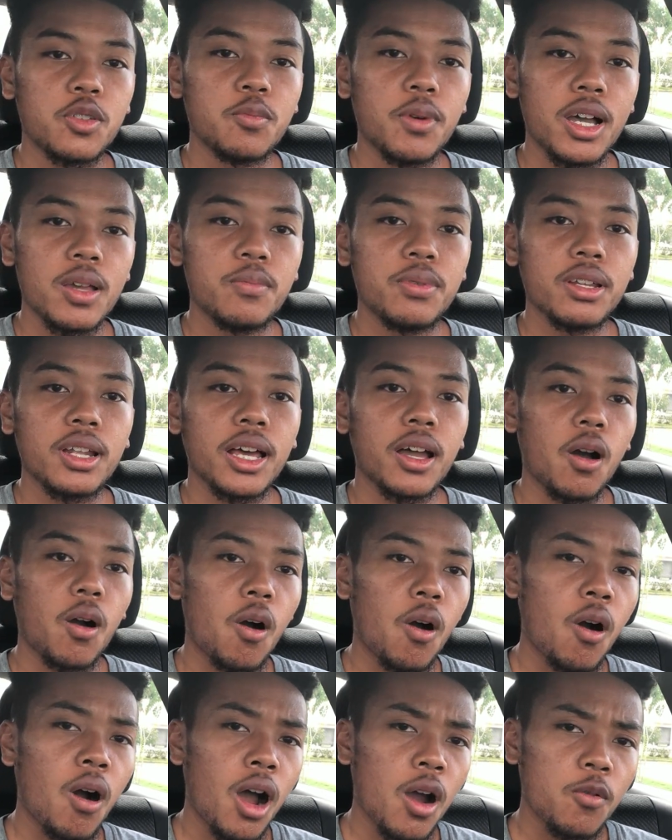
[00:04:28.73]
You might be like,
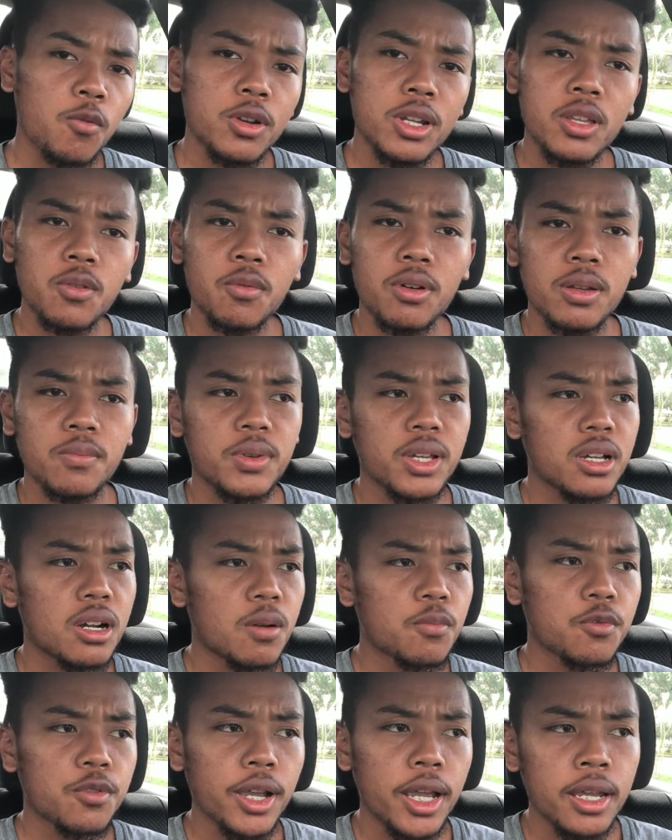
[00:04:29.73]
oh, I really want to
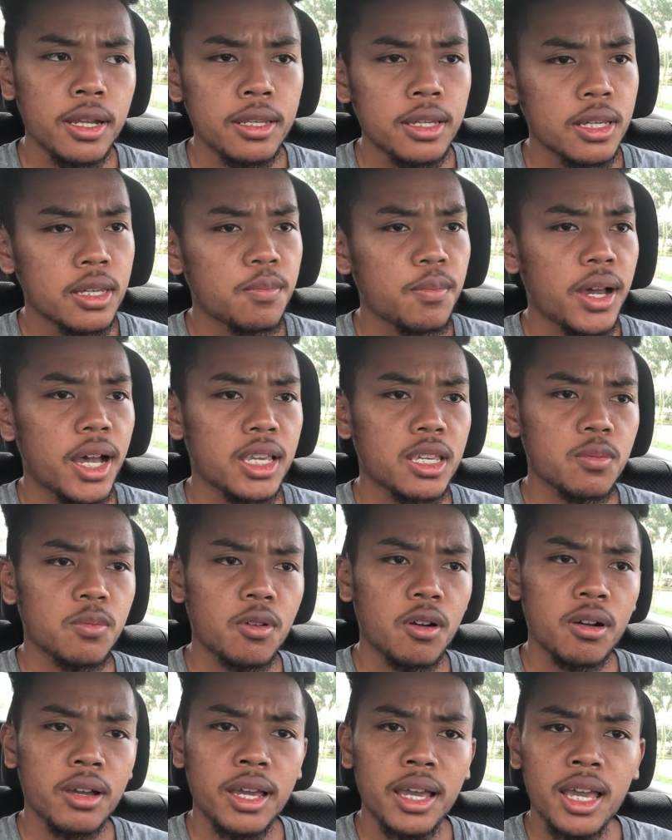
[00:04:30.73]
become great at this
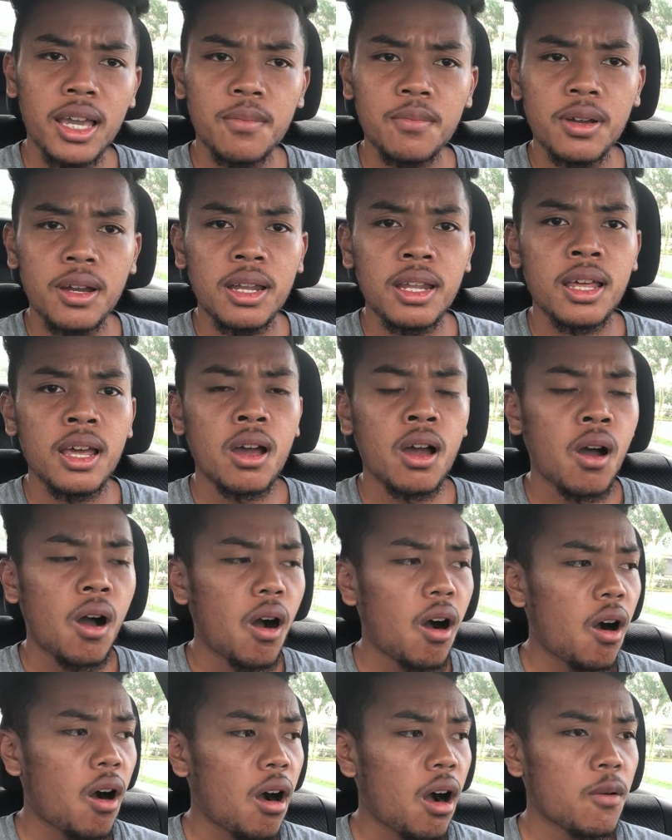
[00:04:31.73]
basketball game, man.
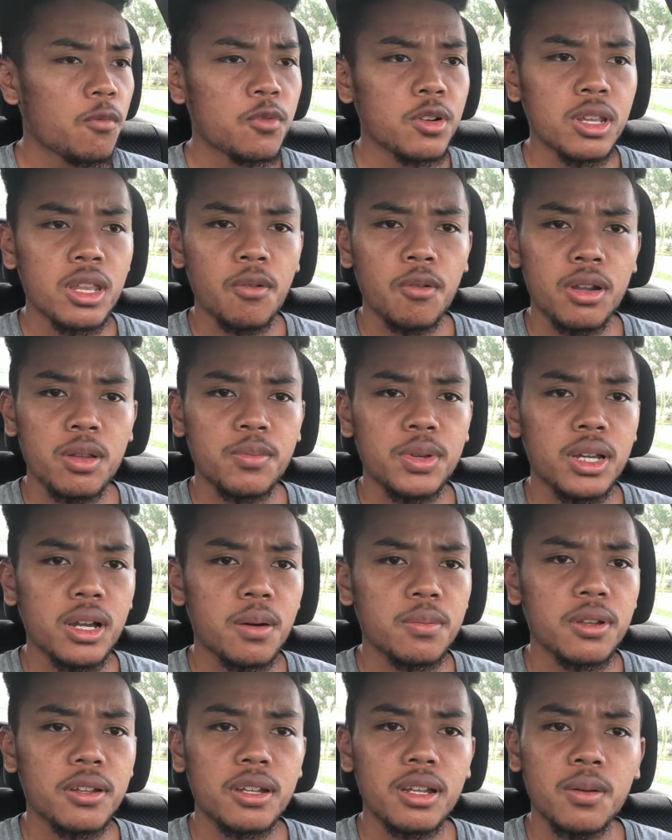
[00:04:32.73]
Oh, I really want to
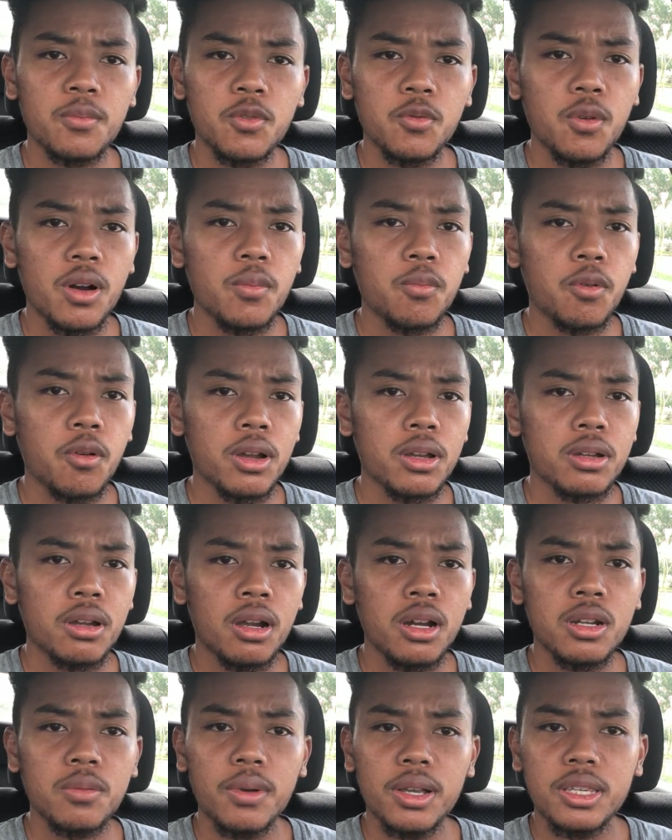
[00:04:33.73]
become the #1 point
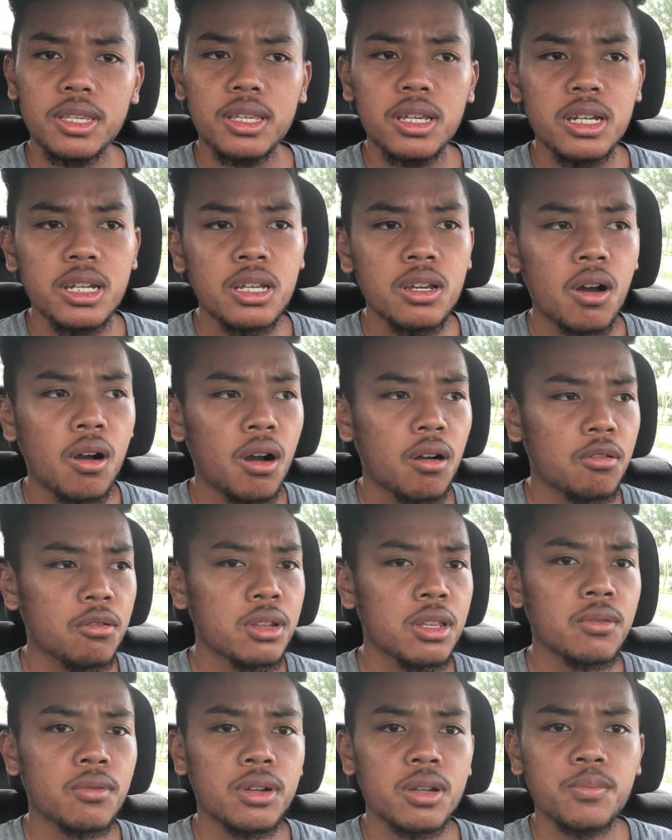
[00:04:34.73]
guard in my city. Oh, I
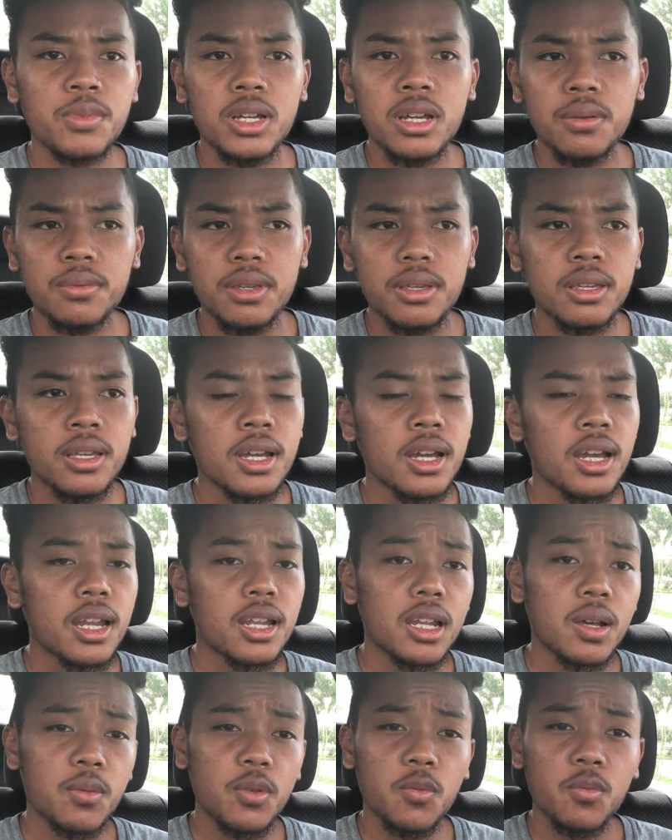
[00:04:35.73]
really want to become the
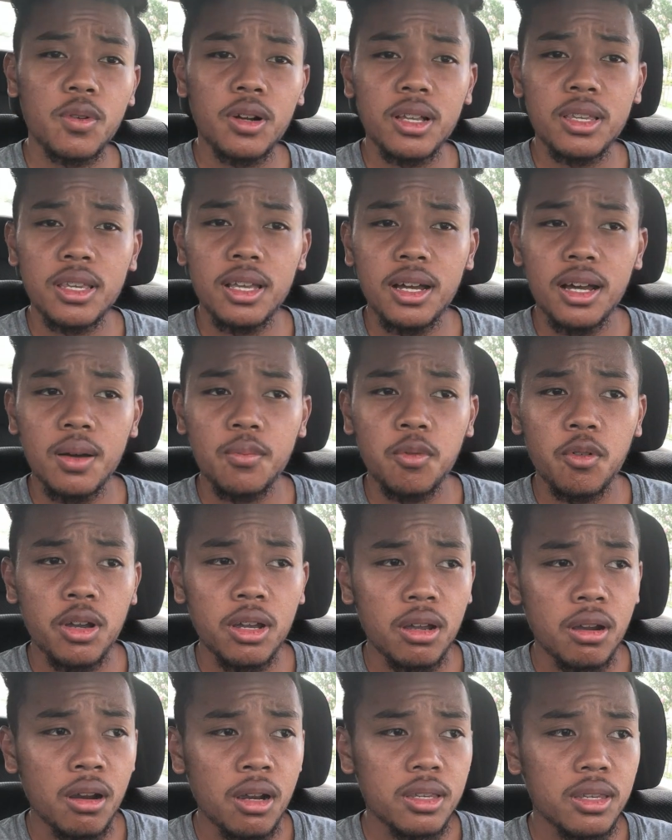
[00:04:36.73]
#1
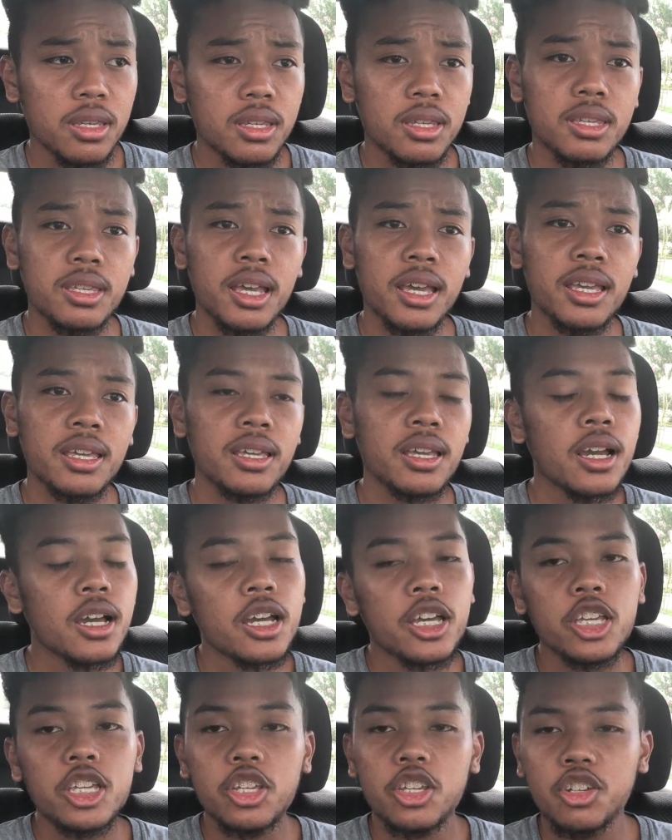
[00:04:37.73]
point guard in the state.
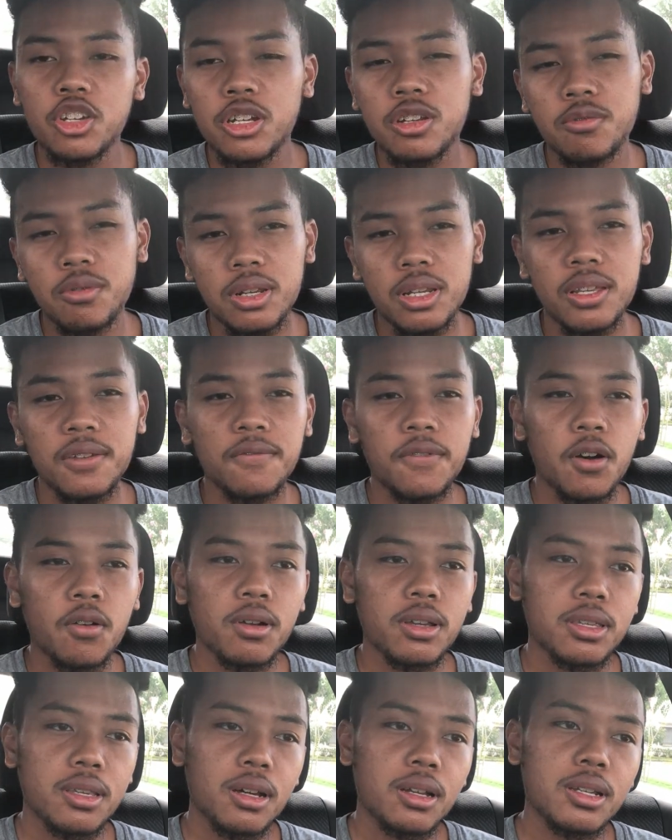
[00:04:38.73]
You shouldn't really
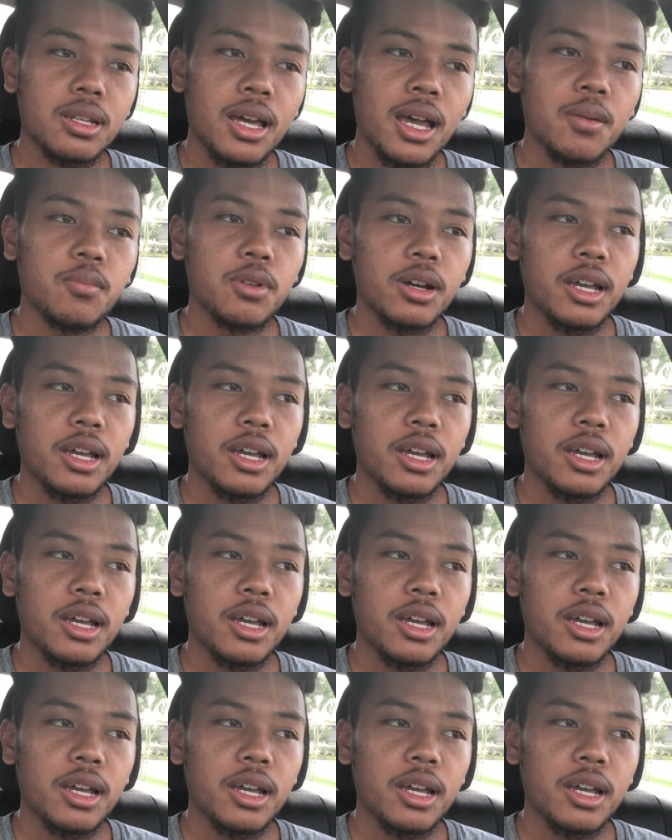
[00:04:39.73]
focus on that.